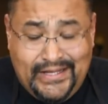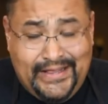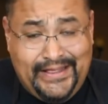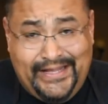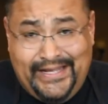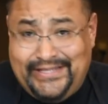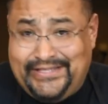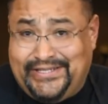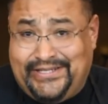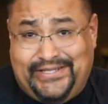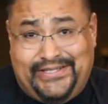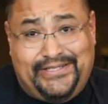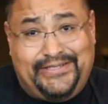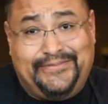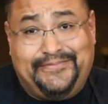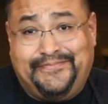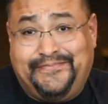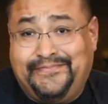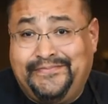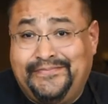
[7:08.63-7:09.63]
That's good.
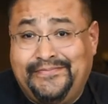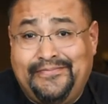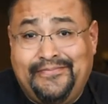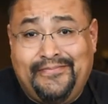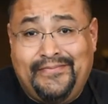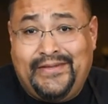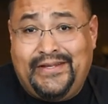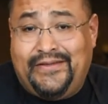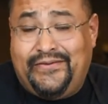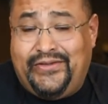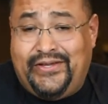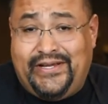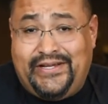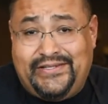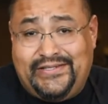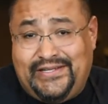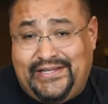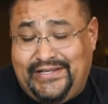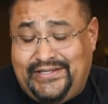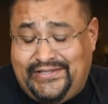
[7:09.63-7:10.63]
You
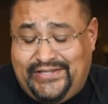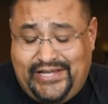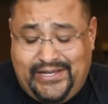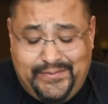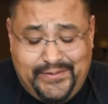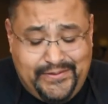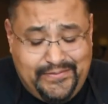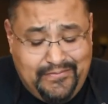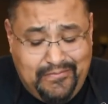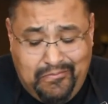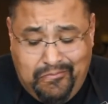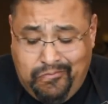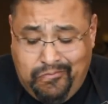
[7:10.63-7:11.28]
guys like salmon?